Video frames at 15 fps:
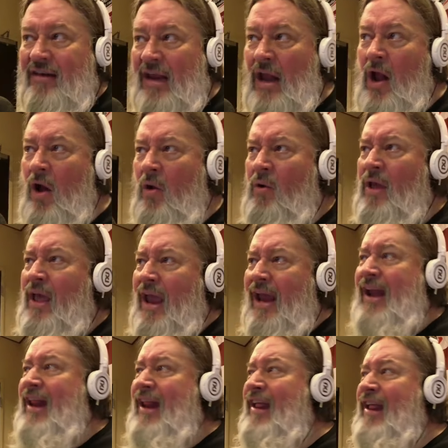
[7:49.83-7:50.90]

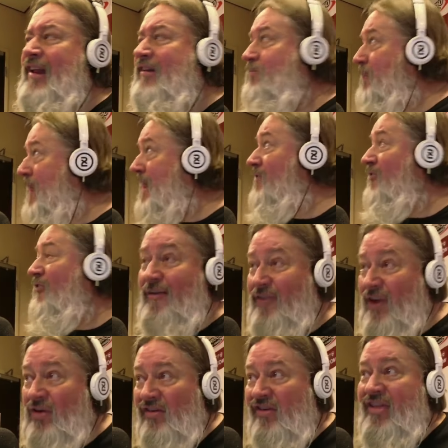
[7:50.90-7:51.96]
It has been 5
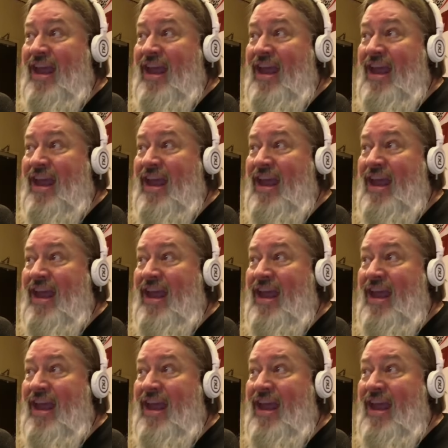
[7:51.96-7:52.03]
years.